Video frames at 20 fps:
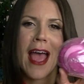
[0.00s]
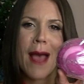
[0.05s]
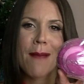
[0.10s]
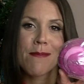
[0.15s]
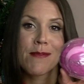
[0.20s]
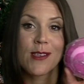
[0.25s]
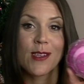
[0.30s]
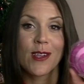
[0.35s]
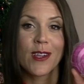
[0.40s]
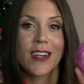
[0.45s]

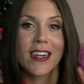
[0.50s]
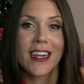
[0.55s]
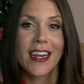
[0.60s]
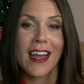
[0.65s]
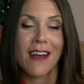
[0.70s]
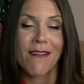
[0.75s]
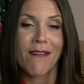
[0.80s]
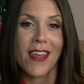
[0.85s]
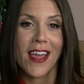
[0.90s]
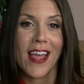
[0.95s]
Absolutely
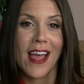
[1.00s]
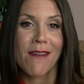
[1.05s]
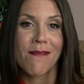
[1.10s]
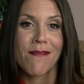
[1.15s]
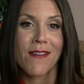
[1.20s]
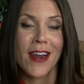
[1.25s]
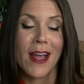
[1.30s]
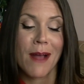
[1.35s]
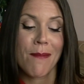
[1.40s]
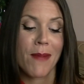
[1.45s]
love the
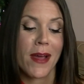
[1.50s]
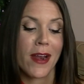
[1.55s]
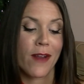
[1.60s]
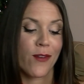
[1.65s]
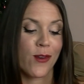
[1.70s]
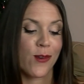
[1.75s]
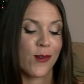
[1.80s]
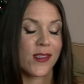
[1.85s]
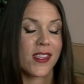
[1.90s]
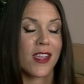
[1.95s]
comforter, but
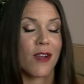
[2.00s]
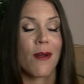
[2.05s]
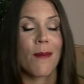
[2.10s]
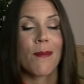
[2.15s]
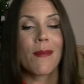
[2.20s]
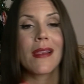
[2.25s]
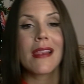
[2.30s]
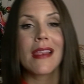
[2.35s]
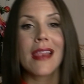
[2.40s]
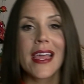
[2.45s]
of course there are
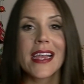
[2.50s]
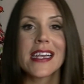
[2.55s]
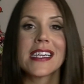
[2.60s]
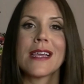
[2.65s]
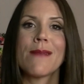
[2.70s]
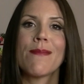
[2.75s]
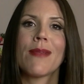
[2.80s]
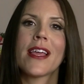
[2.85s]
plenty,